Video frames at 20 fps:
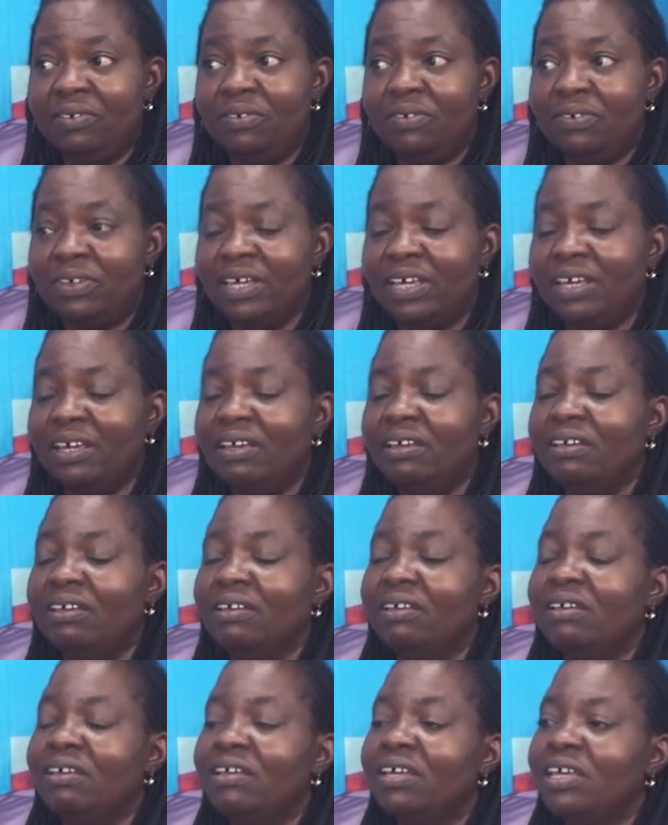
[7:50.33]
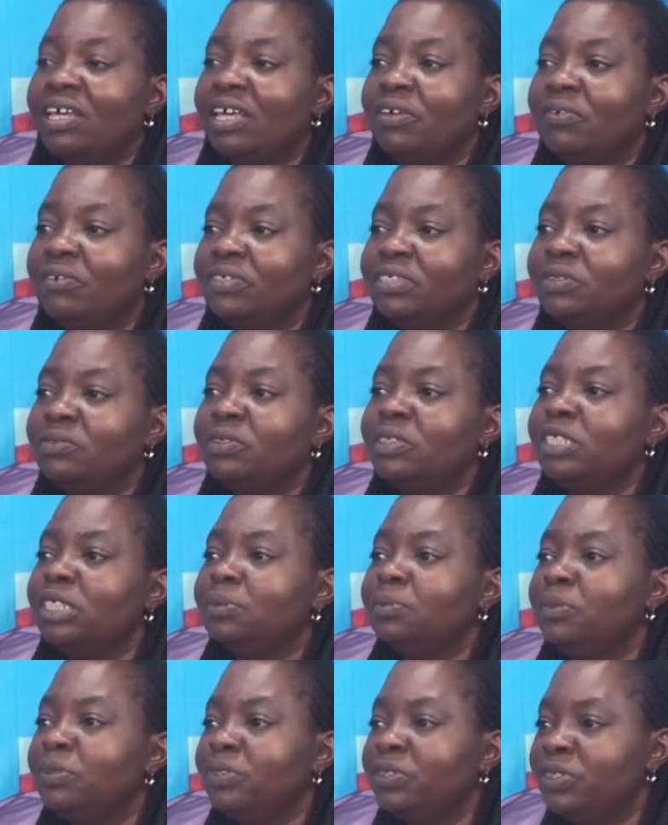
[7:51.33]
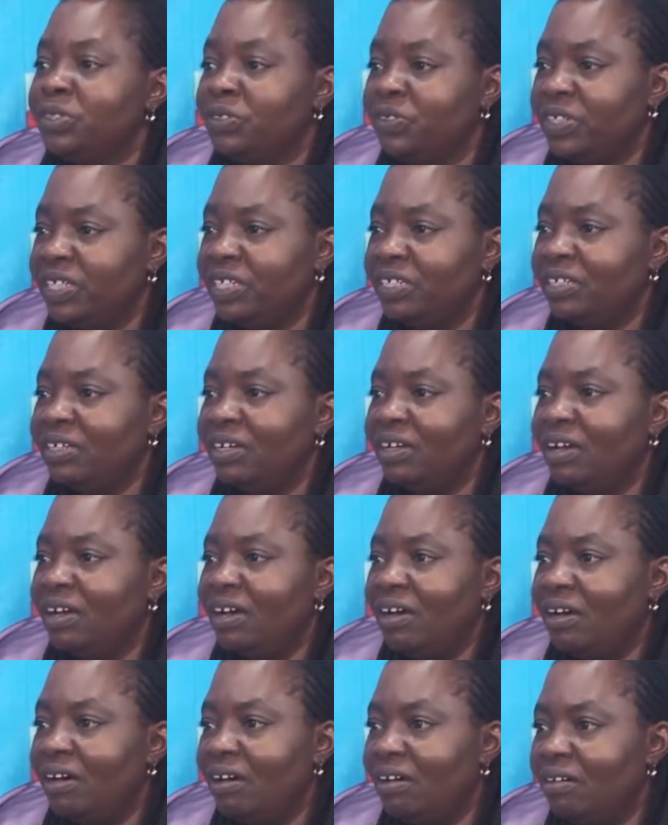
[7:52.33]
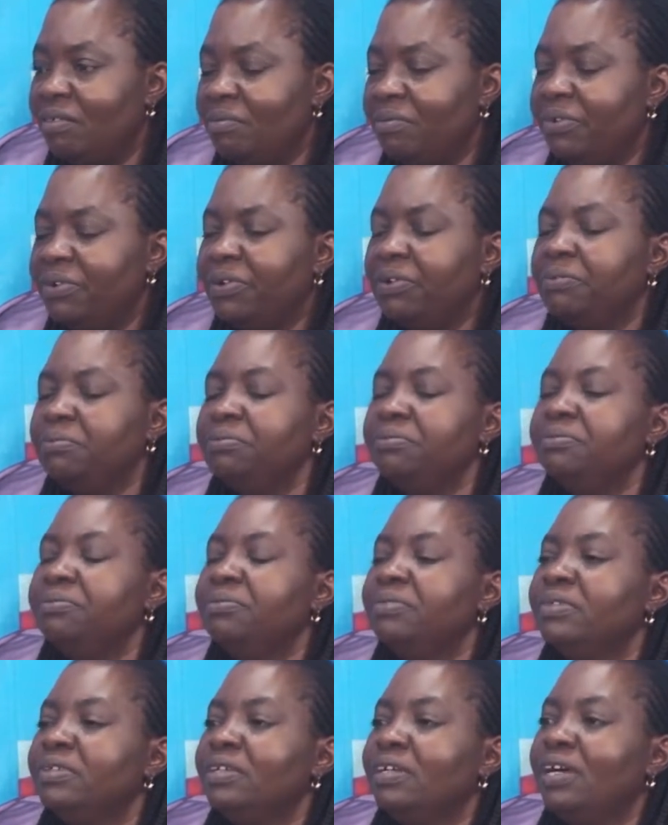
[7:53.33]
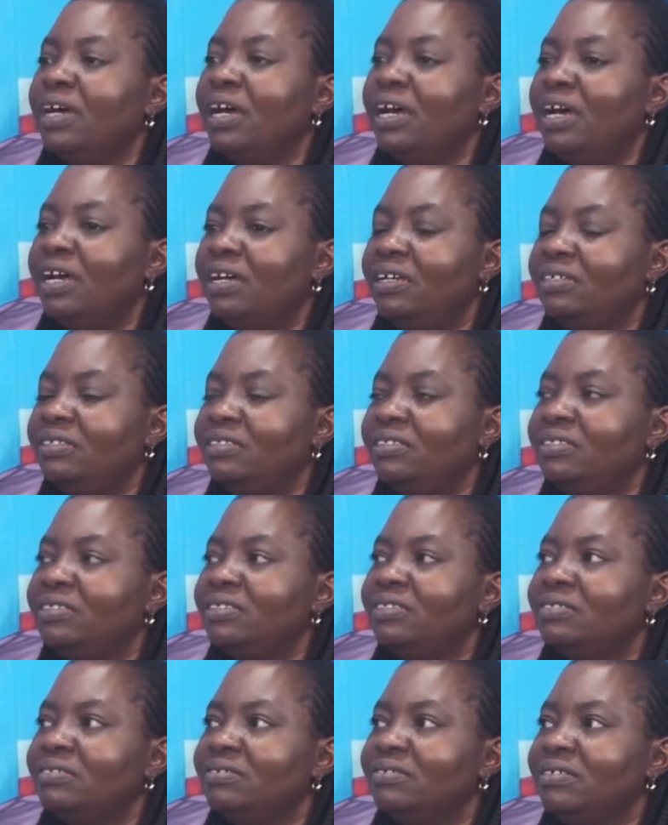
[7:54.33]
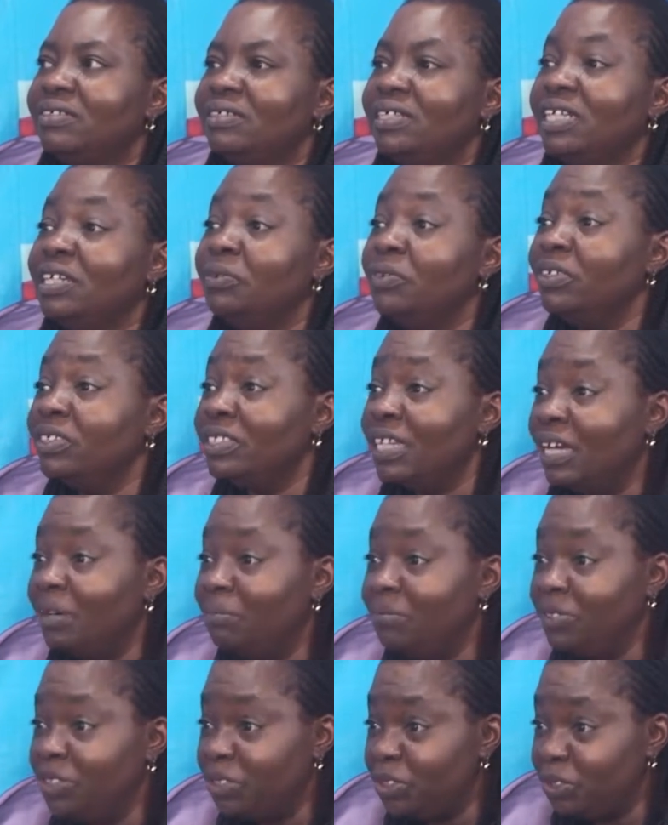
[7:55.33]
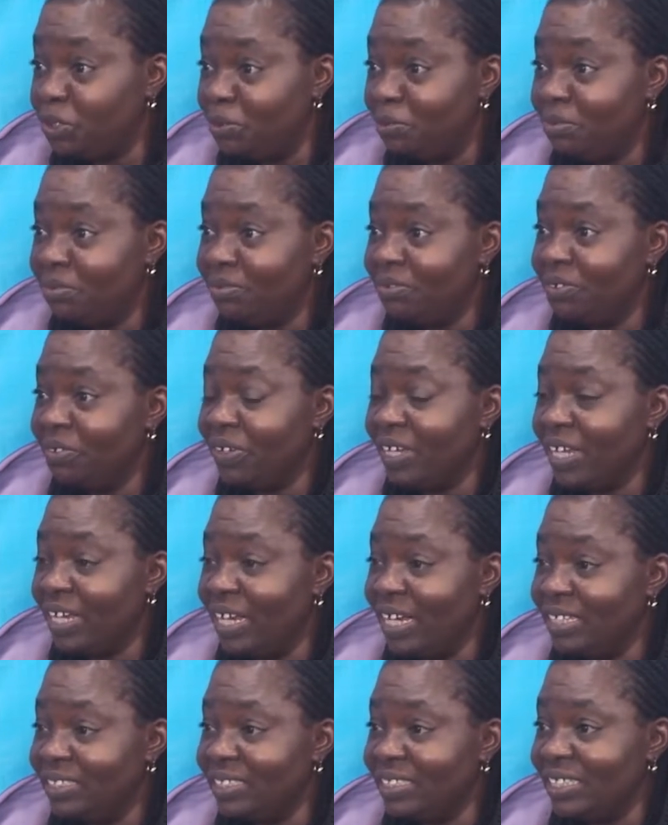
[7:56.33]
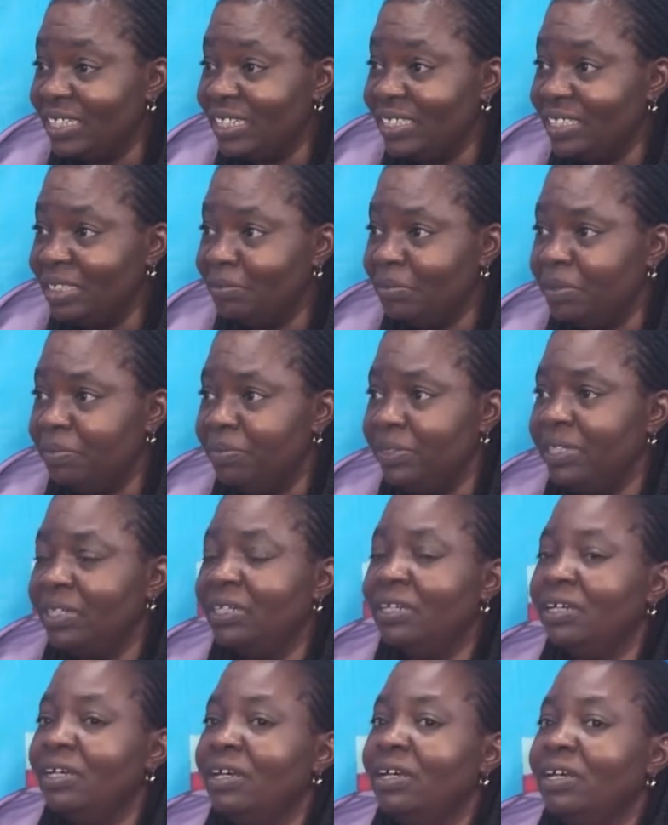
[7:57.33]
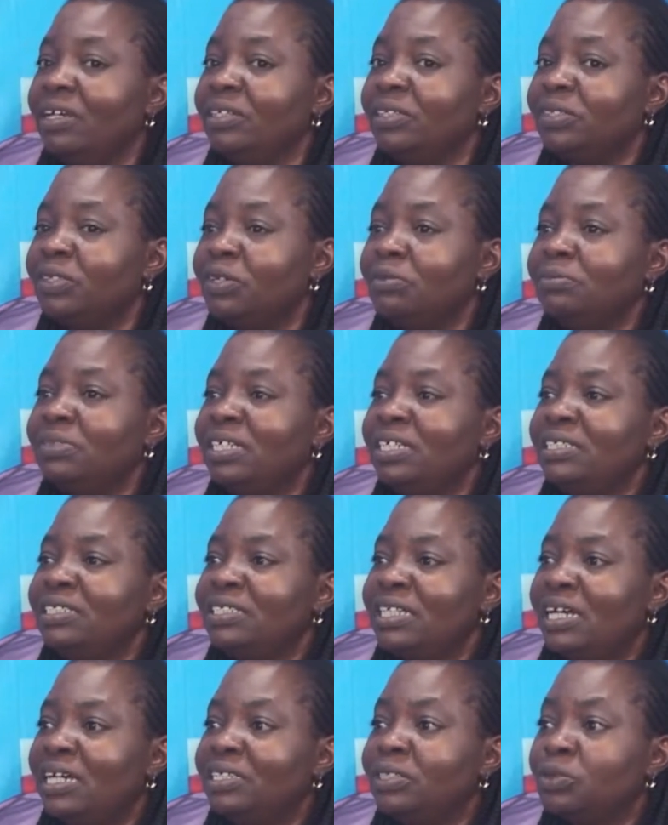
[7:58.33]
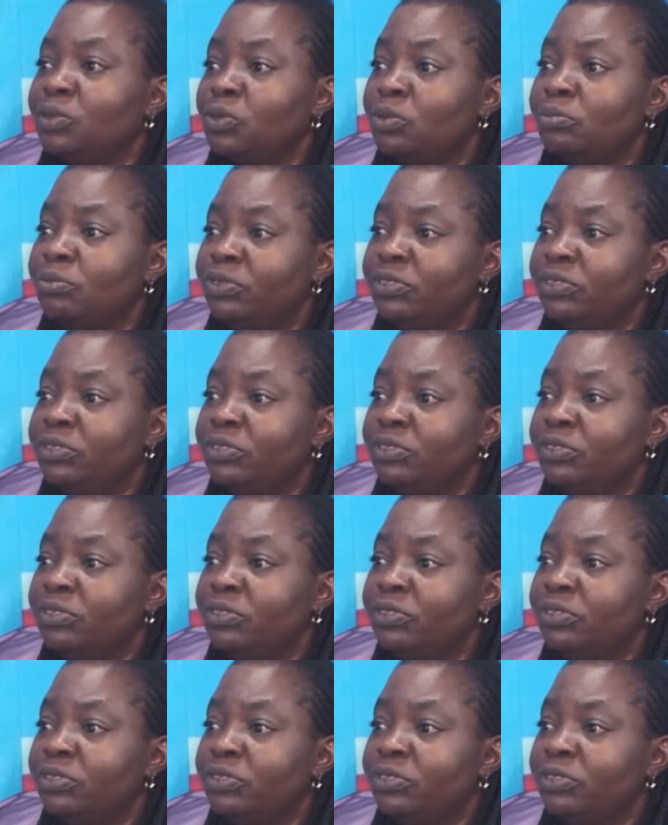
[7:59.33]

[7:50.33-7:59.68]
okay, he was the one sponsoring her album and he was her bishop, okay, as the case may be. Sometimes, as role